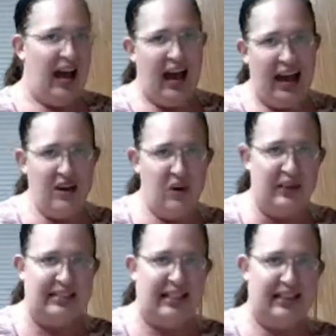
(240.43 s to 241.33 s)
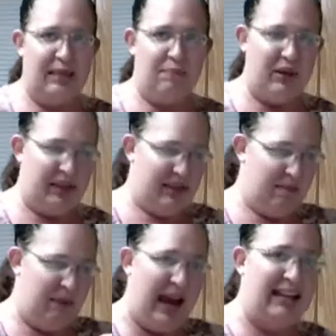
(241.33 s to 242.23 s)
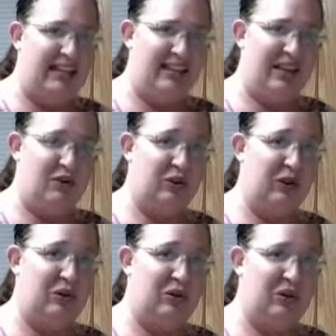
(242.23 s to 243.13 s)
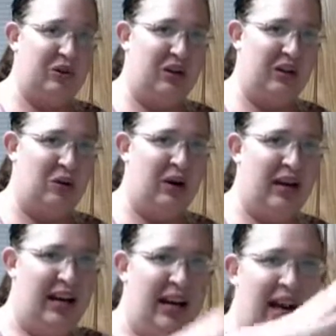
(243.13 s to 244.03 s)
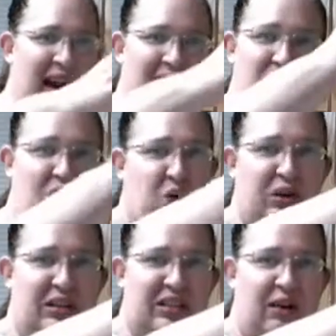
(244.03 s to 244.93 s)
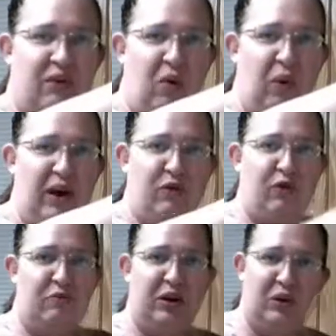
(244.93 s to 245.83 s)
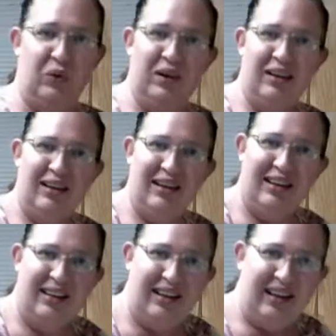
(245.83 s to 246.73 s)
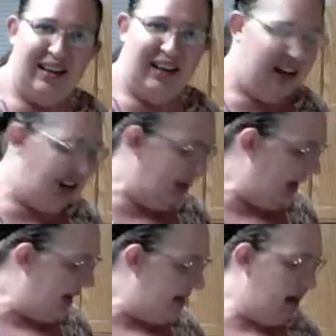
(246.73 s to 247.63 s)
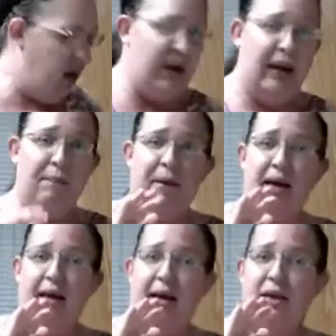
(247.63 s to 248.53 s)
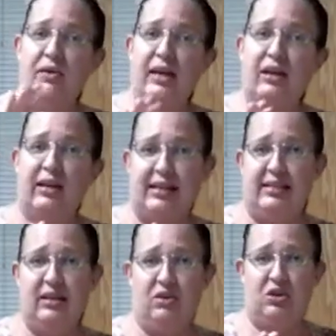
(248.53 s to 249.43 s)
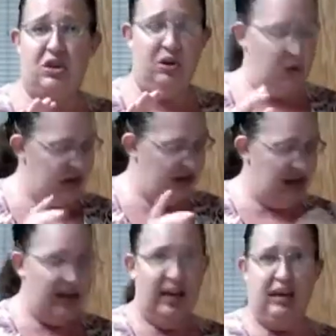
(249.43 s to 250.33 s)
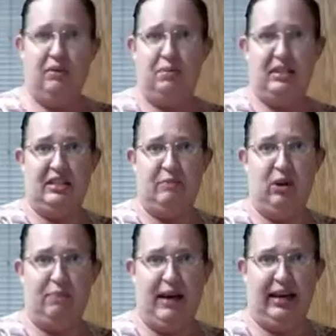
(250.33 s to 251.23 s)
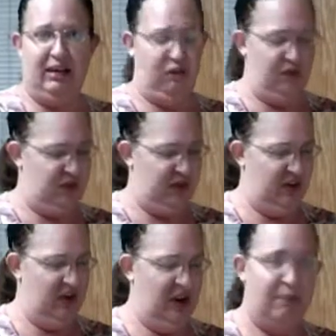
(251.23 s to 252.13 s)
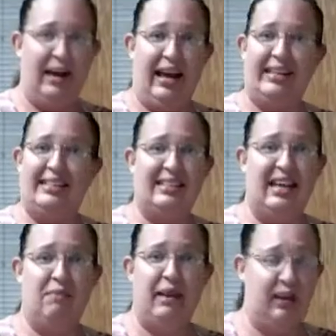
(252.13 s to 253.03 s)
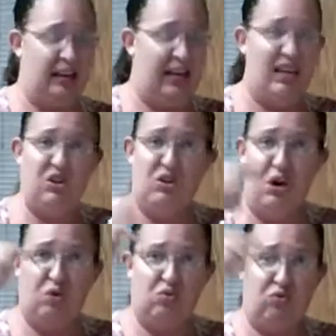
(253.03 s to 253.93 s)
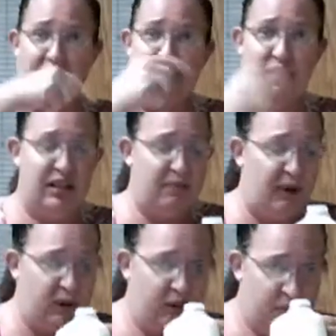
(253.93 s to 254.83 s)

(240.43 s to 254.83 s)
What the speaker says: I noticed that they put the bad stuff closer to you and the newer stuff away from you. And okay, another thing to consider too, I'm gonna put this milk back in the refrigerator, but it's the same thing. Get your nose right into the milk